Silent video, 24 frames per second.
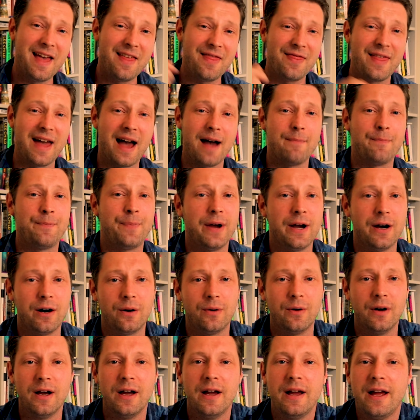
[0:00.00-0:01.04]
that
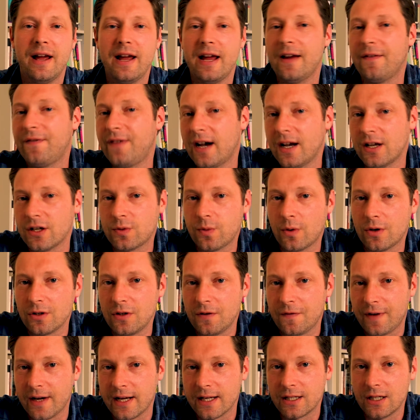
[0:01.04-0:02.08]
bell if that's what
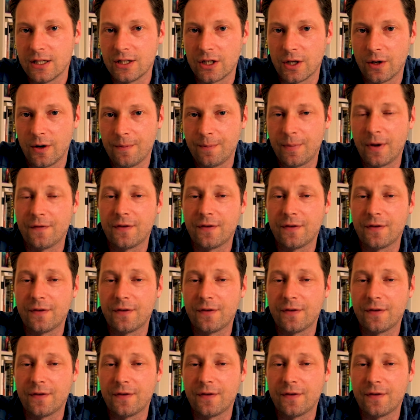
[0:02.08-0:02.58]
you fancy doing.